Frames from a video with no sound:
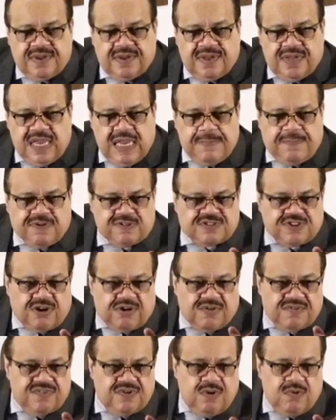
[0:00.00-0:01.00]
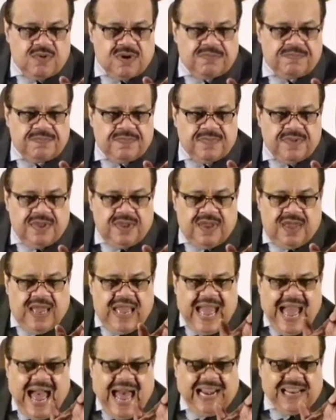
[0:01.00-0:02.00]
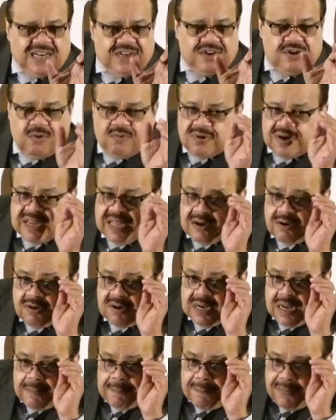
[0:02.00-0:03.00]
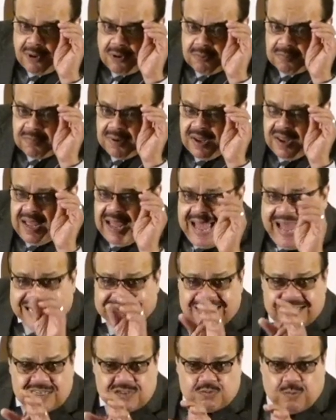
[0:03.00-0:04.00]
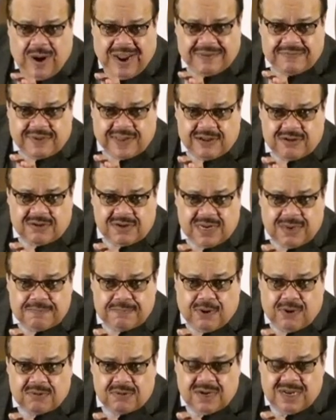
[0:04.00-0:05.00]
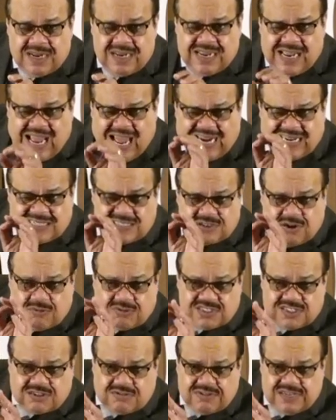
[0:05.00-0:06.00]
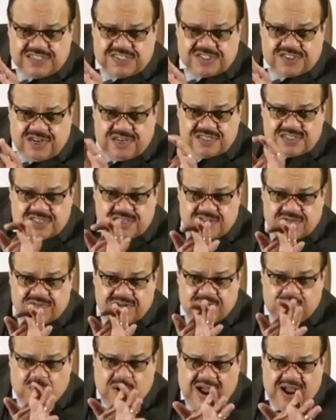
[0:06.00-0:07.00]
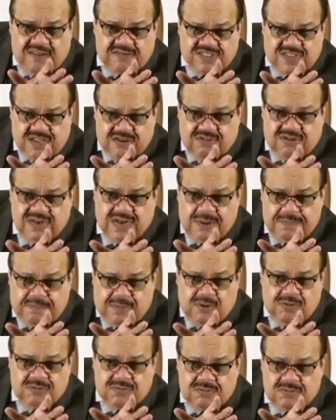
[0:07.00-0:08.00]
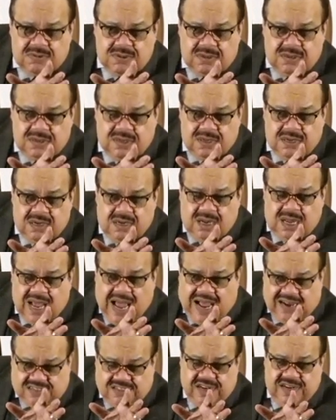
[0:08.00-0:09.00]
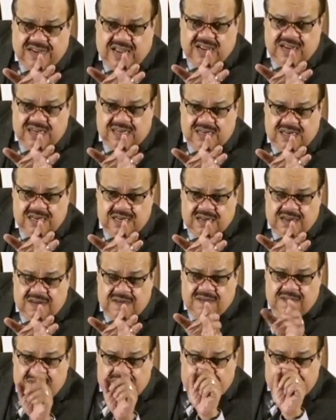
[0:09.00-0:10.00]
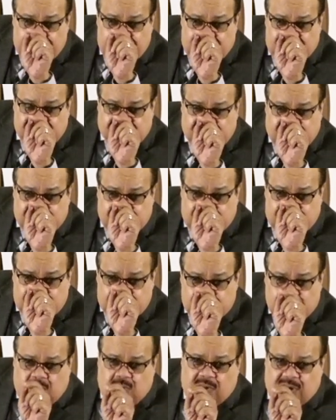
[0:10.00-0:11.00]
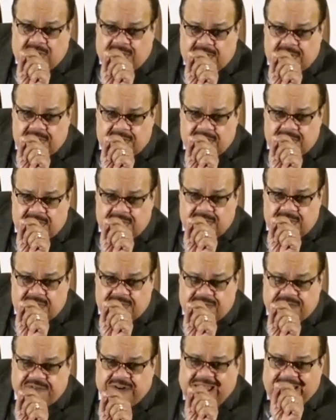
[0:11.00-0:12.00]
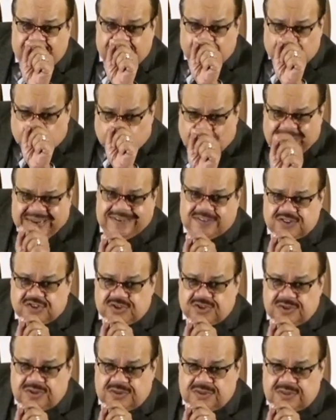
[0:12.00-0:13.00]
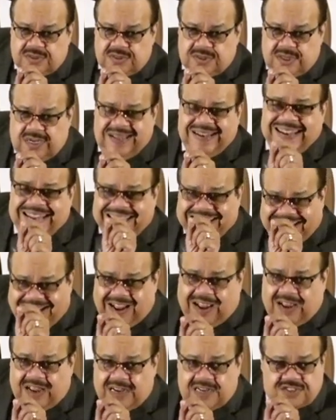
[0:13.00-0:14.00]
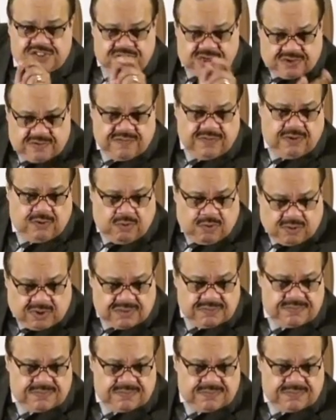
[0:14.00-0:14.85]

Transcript: He preserved Noah. How did Noah get on that boat? How did his wife get on that boat? How did Noah's three sons and three wives get on that boat? I'll tell you how it, it said that Noah found grace in the eyes of the Lord.